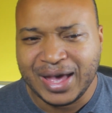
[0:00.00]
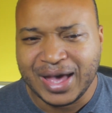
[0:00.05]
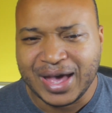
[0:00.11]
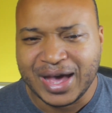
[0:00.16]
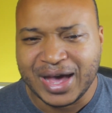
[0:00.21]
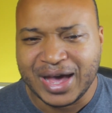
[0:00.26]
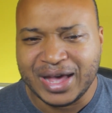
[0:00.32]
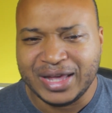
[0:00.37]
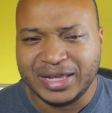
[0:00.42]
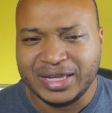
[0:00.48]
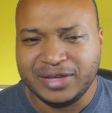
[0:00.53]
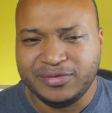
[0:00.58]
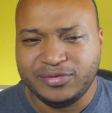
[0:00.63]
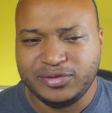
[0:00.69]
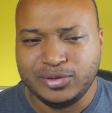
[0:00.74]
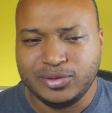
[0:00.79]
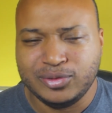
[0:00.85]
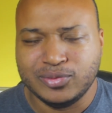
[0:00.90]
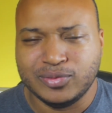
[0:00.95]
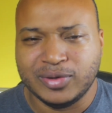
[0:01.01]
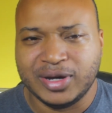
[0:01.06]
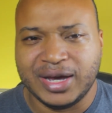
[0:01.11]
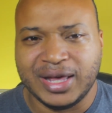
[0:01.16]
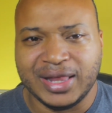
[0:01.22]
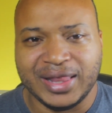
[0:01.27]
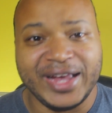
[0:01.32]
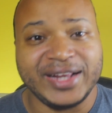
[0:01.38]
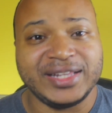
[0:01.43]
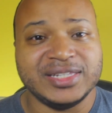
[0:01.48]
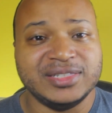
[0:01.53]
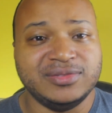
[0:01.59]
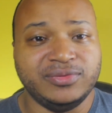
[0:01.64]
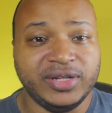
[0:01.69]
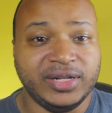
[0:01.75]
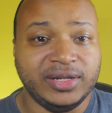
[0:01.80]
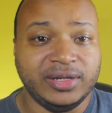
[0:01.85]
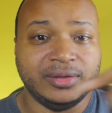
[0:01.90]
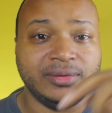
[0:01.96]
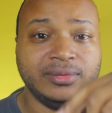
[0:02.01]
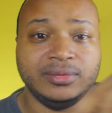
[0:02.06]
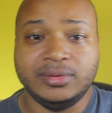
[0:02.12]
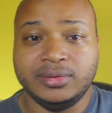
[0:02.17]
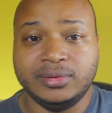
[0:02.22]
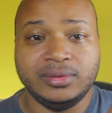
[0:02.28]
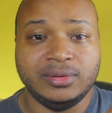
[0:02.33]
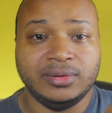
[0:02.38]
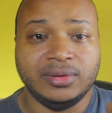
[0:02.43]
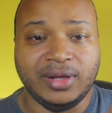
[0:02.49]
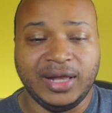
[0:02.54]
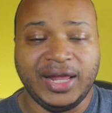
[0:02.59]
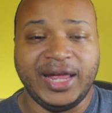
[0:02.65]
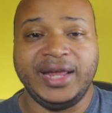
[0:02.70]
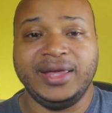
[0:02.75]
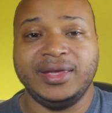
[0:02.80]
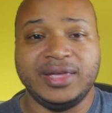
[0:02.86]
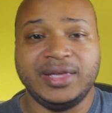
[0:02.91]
If you like this video, like,